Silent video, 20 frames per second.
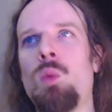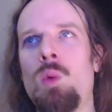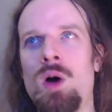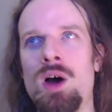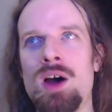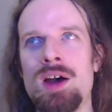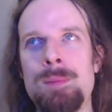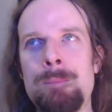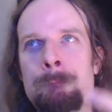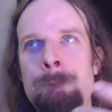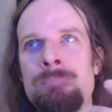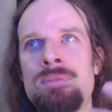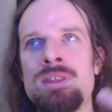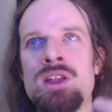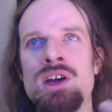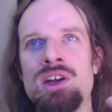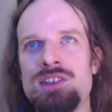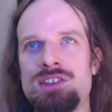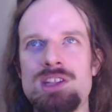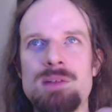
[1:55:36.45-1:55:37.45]
One,
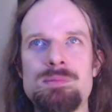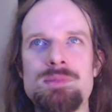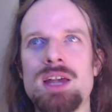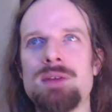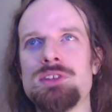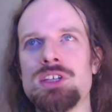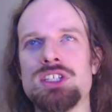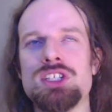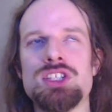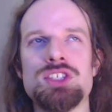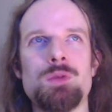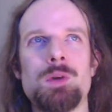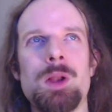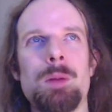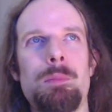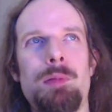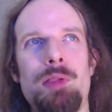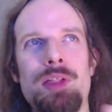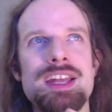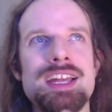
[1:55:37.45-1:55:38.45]
sometimes I just want to
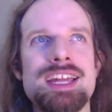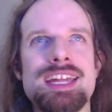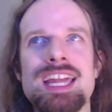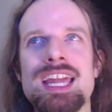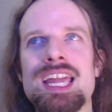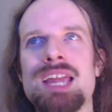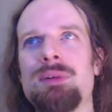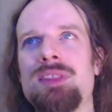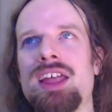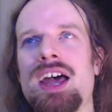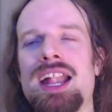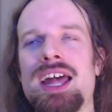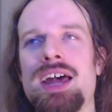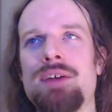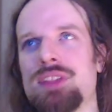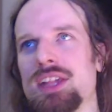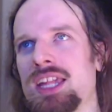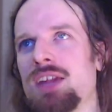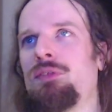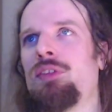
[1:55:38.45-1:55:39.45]
play a game and not have
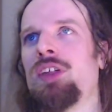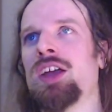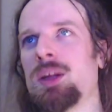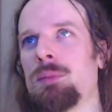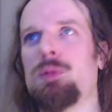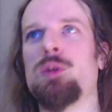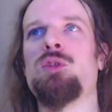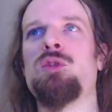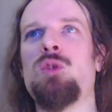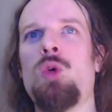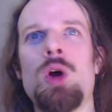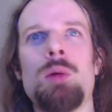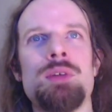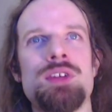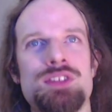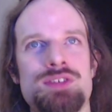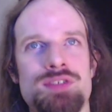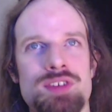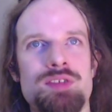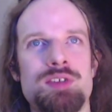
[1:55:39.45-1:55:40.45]
to give like a
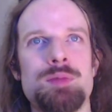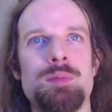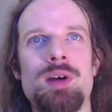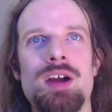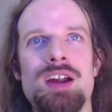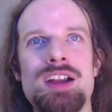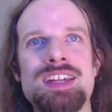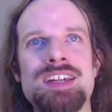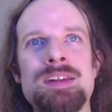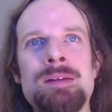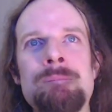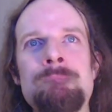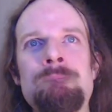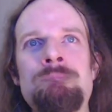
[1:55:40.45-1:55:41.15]
performance for everybody.